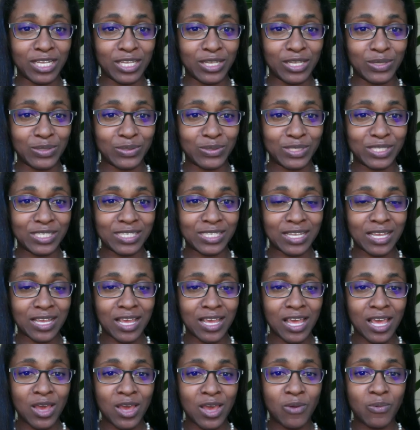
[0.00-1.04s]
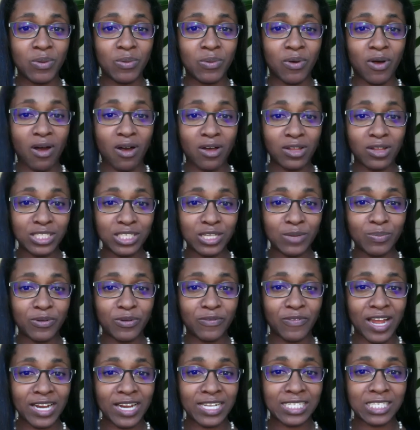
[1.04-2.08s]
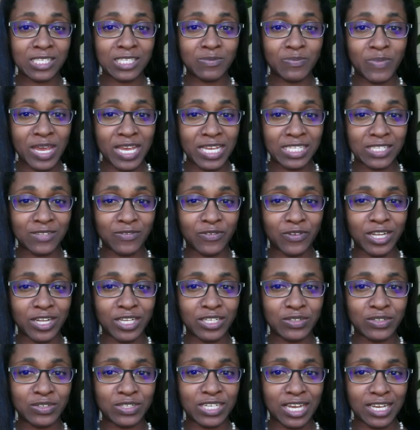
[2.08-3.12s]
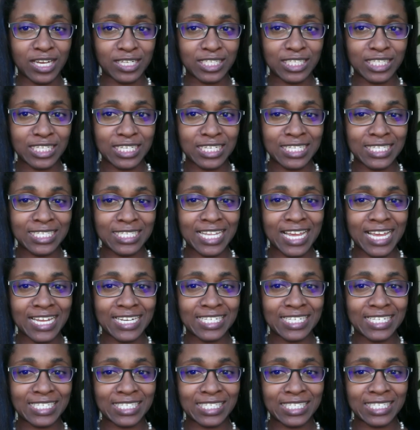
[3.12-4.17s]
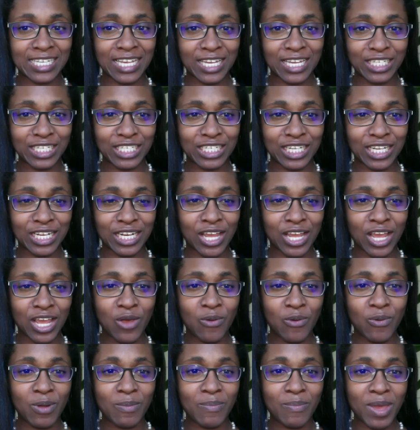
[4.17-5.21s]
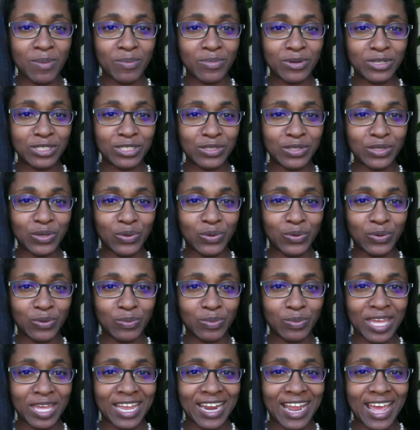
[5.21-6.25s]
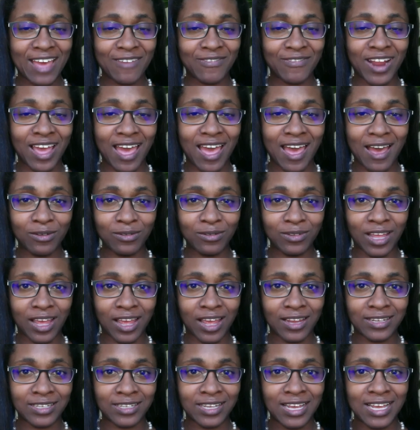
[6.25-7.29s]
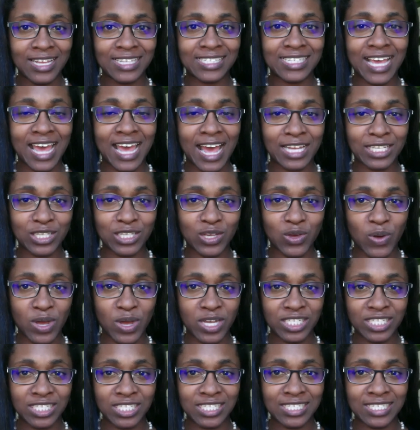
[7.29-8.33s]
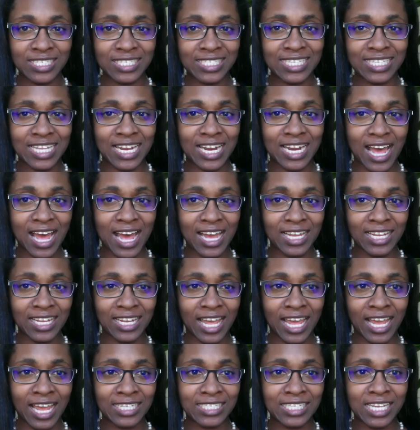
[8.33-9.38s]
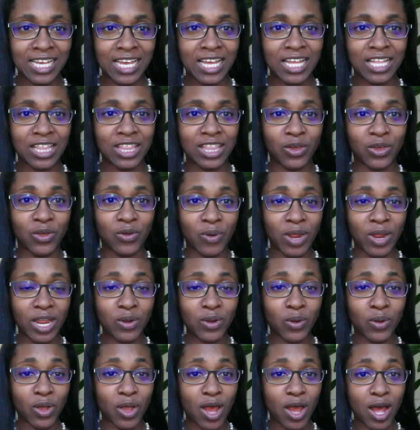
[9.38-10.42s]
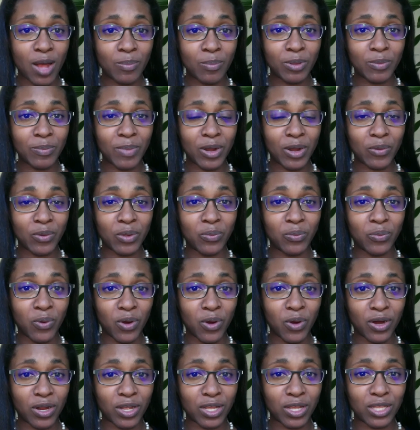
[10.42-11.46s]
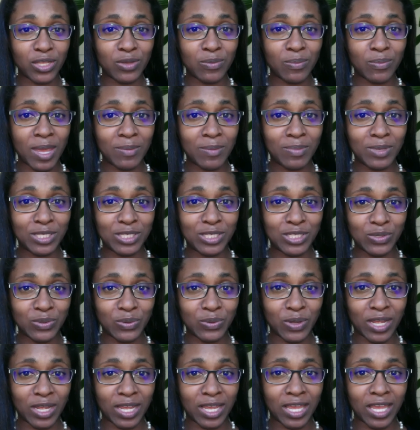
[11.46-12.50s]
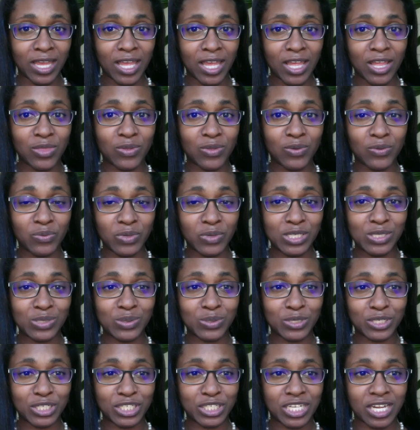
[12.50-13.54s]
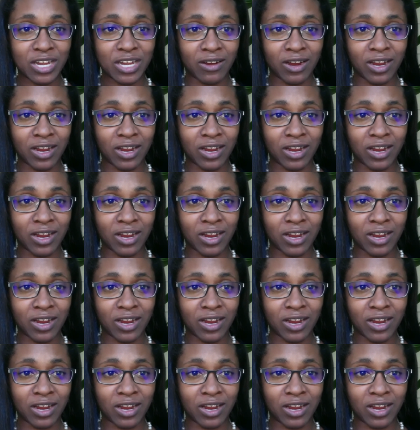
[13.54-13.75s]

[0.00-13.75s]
use we will also provide a space for introduction and discussion where members of the group can have an outlet to ask questions and highlight the great or complementary work they may be doing through resource sharing.